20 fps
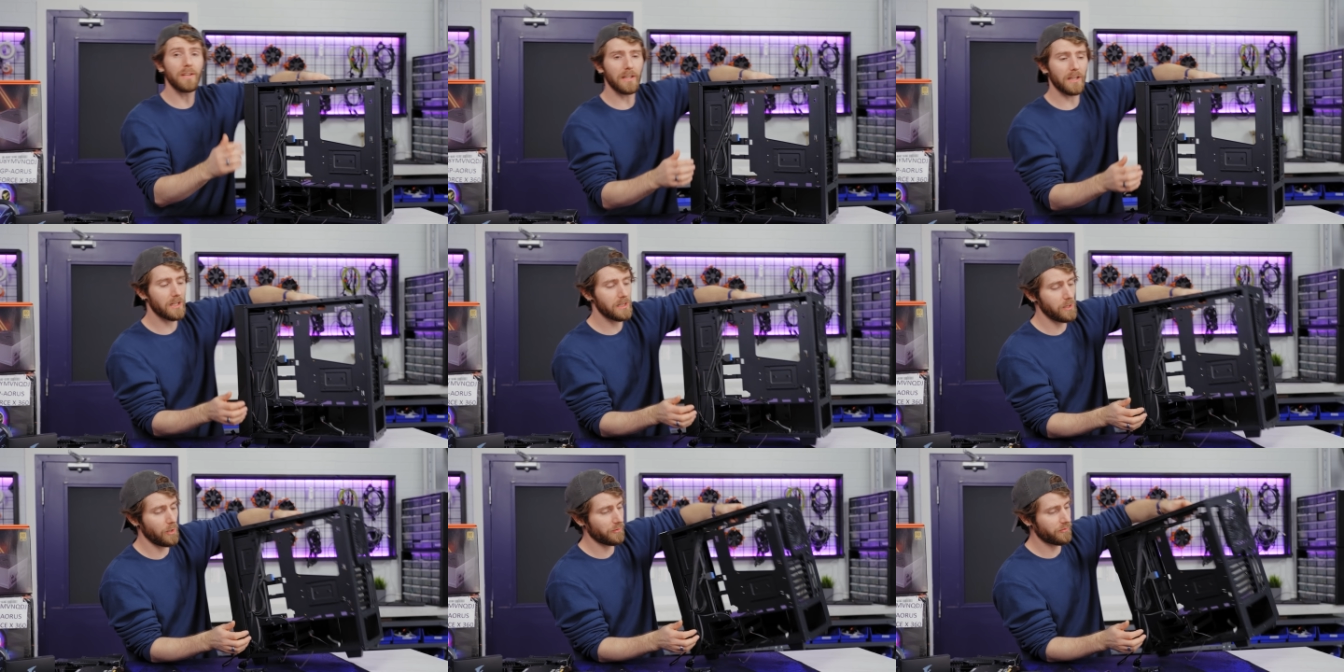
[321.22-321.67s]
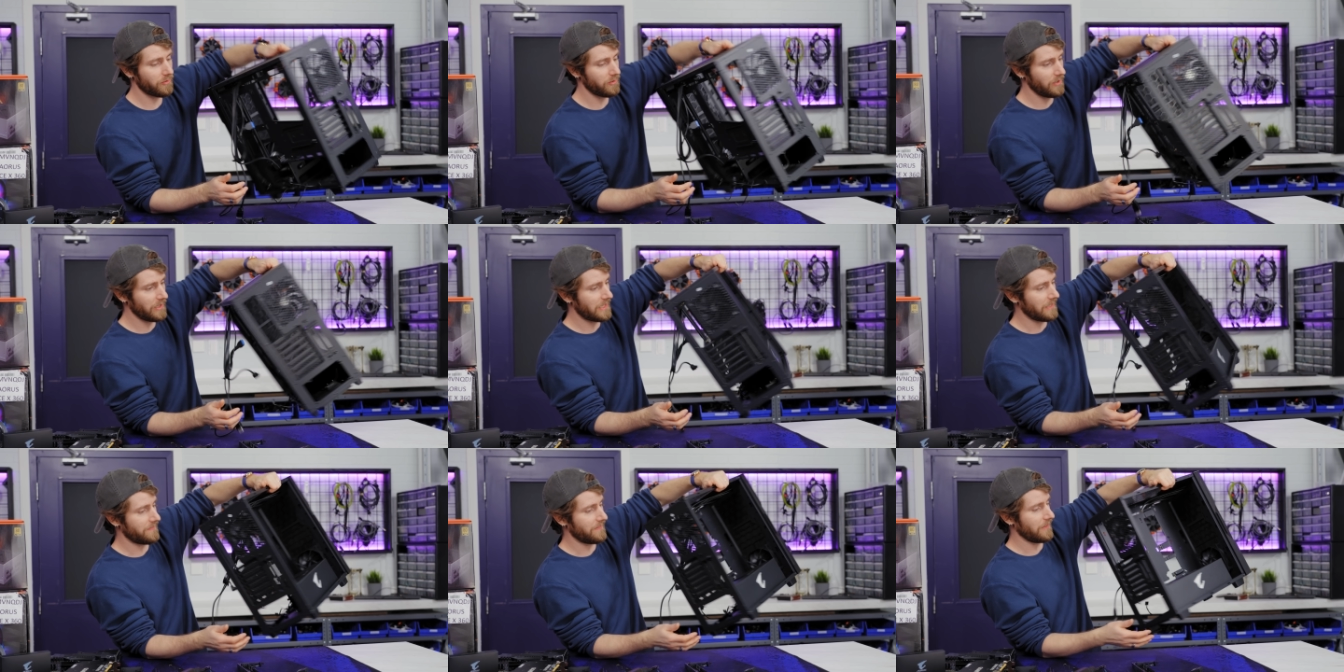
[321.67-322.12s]
take a closer
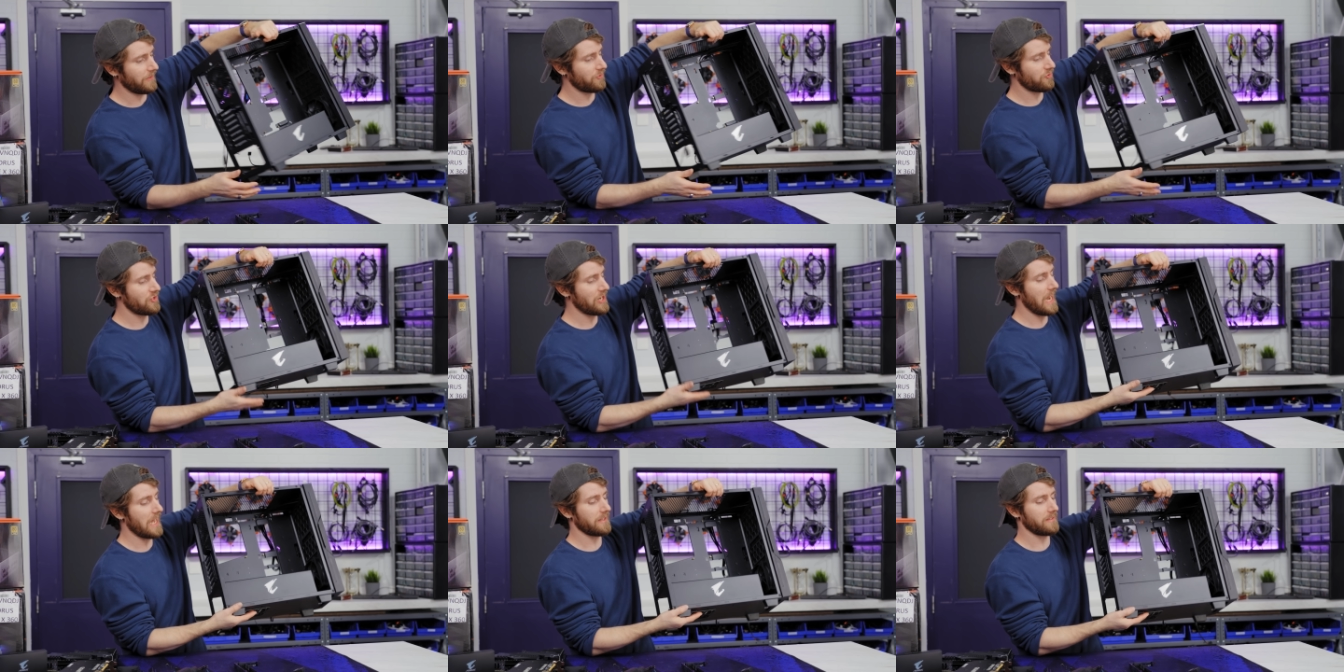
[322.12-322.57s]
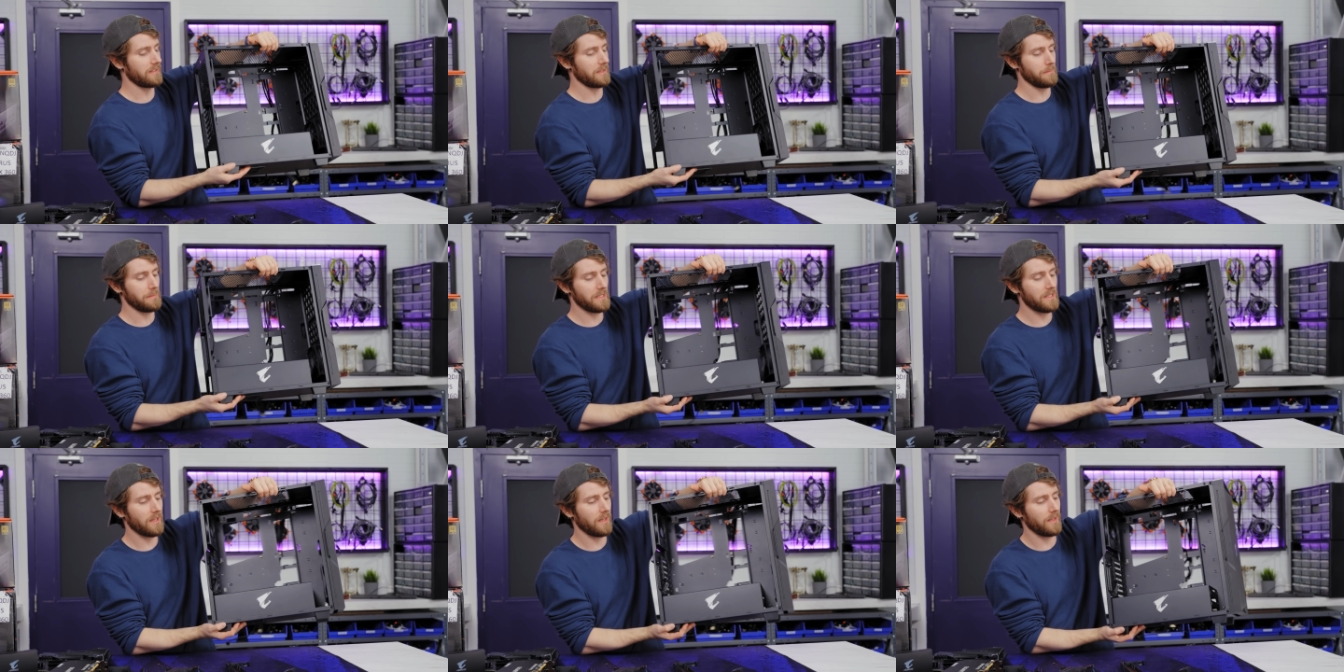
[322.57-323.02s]
look at this chassis
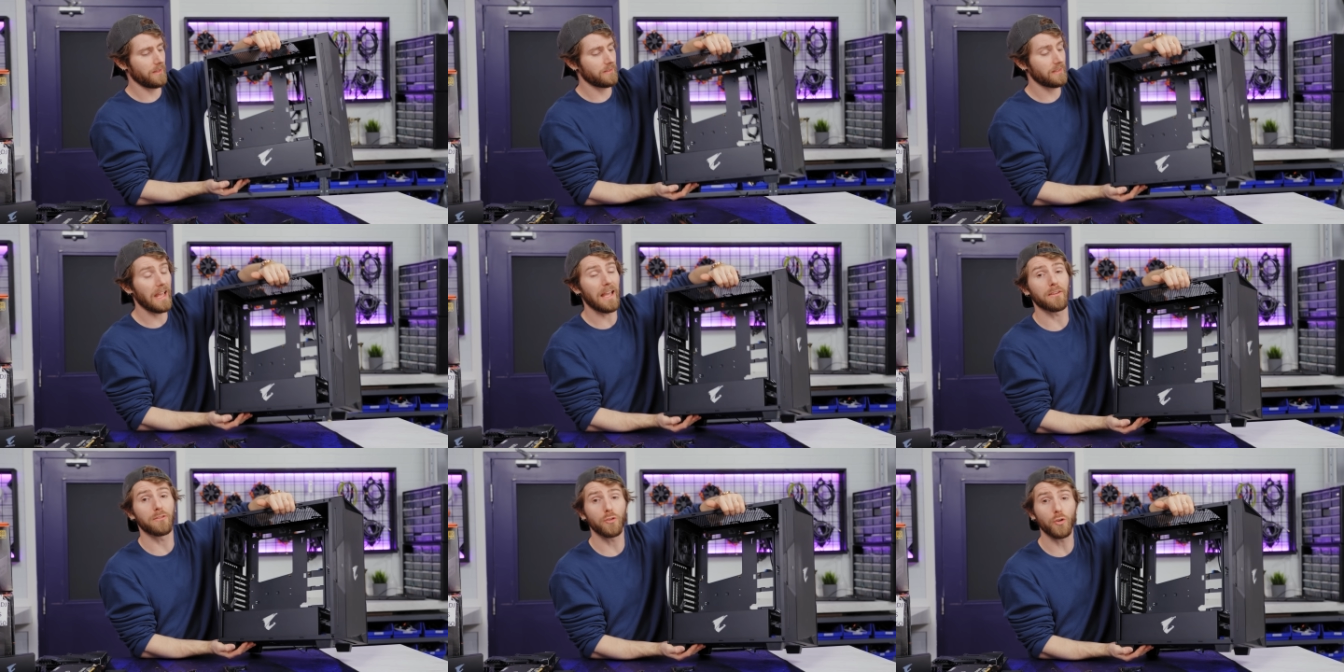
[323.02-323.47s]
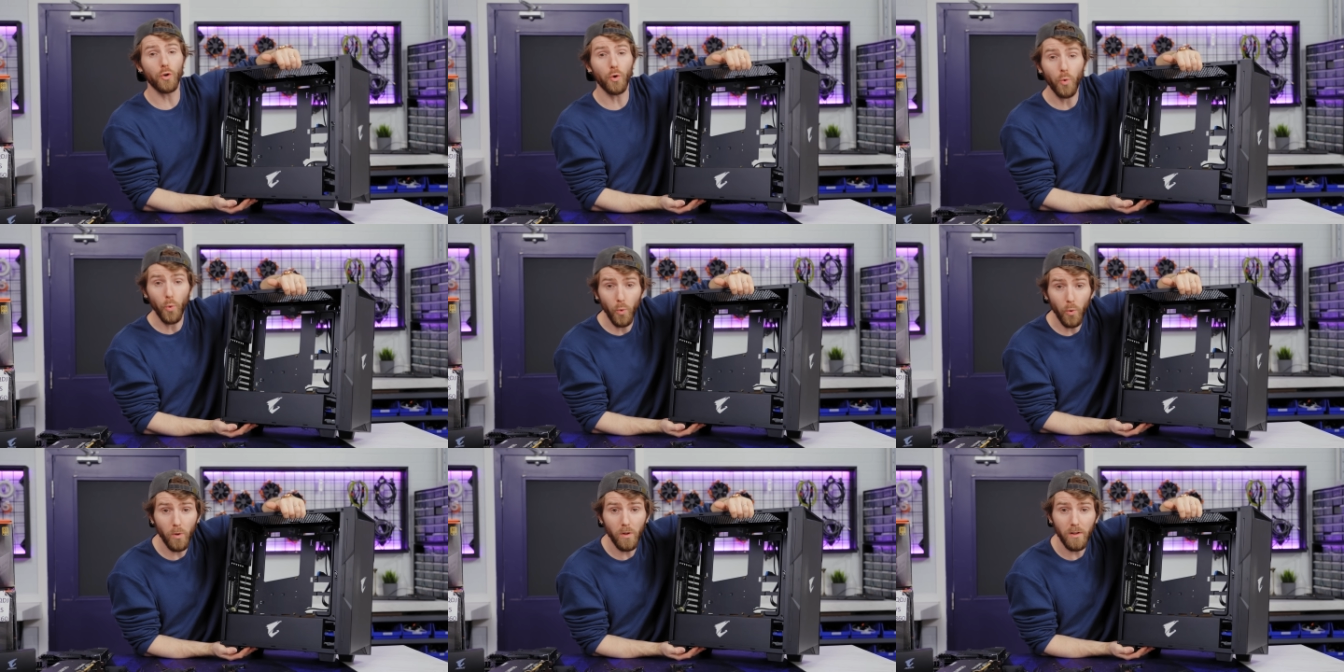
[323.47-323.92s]
because as
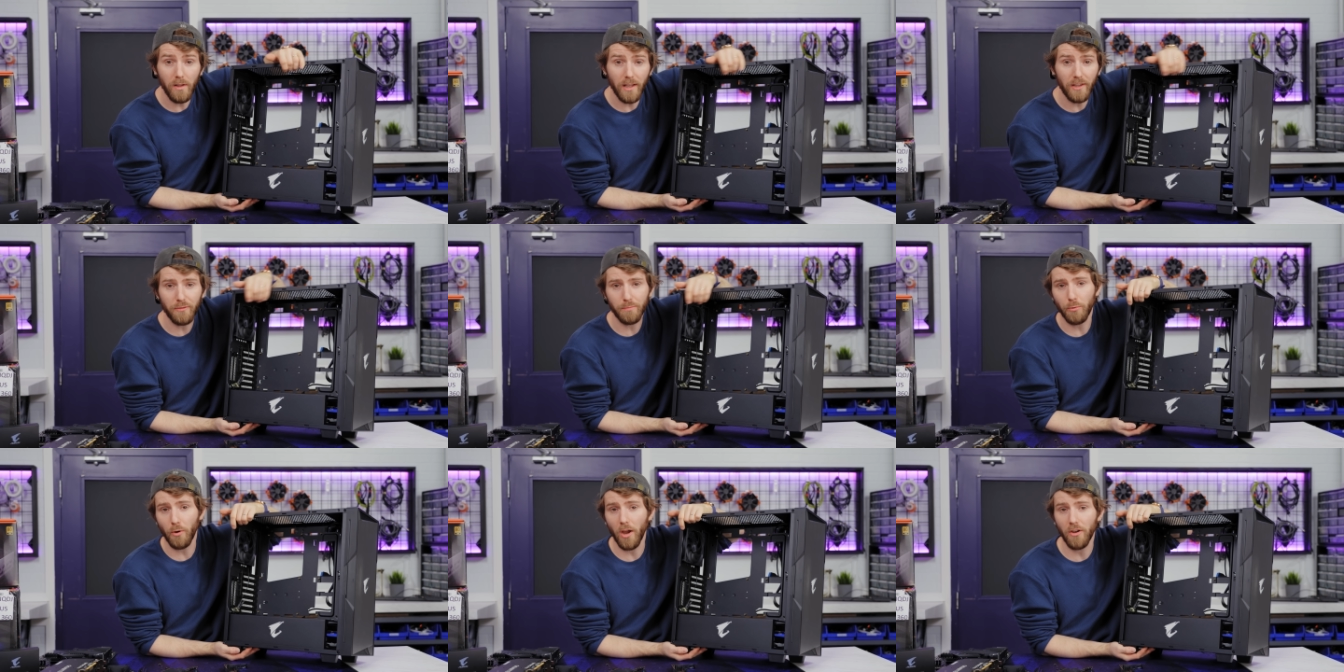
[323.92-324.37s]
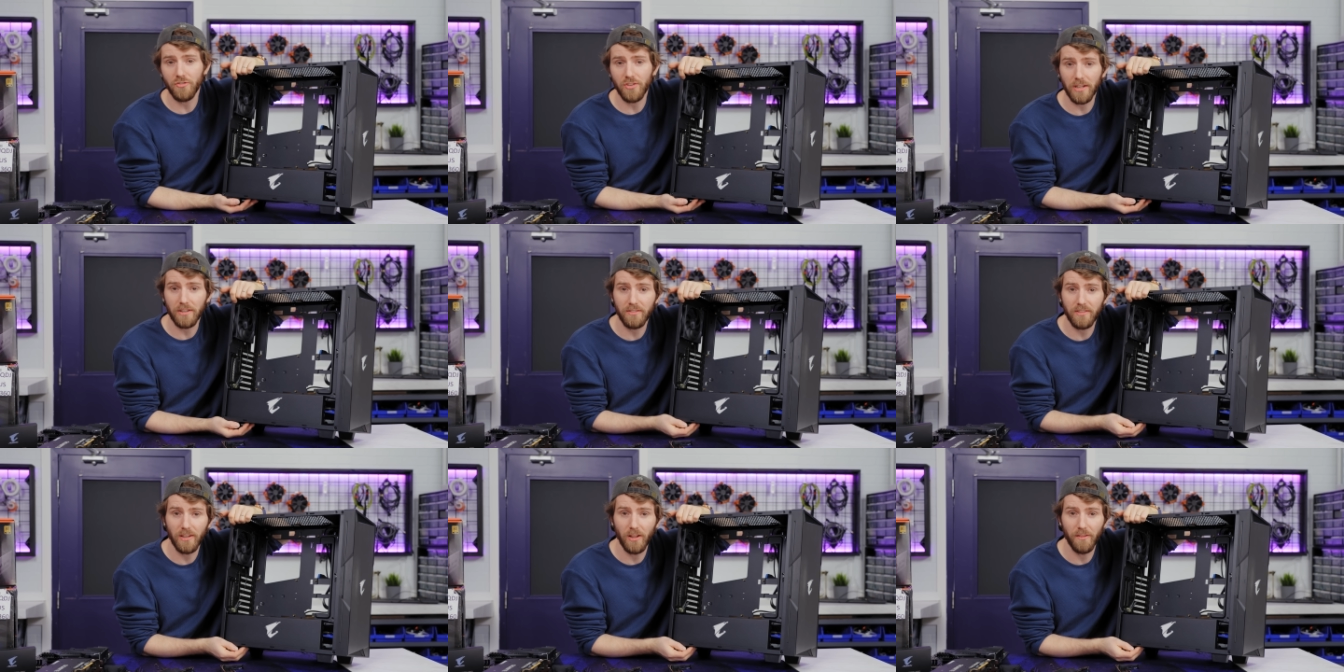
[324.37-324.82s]
cool as
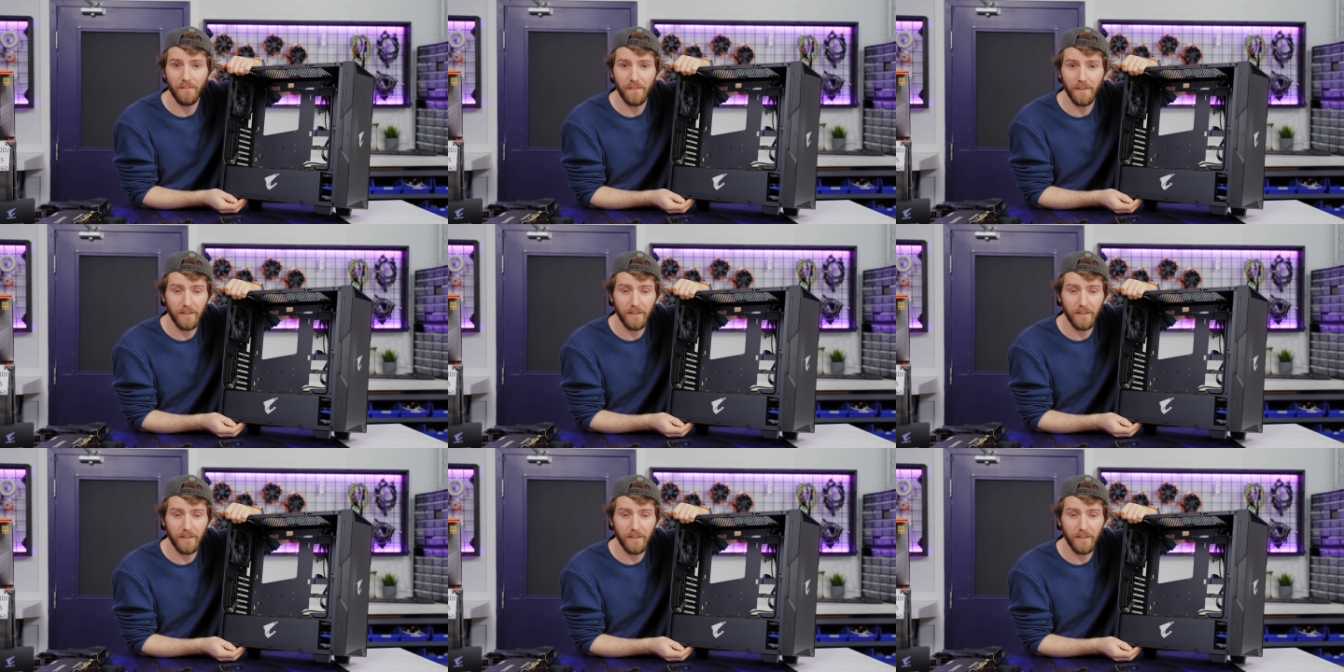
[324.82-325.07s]
Project Stealth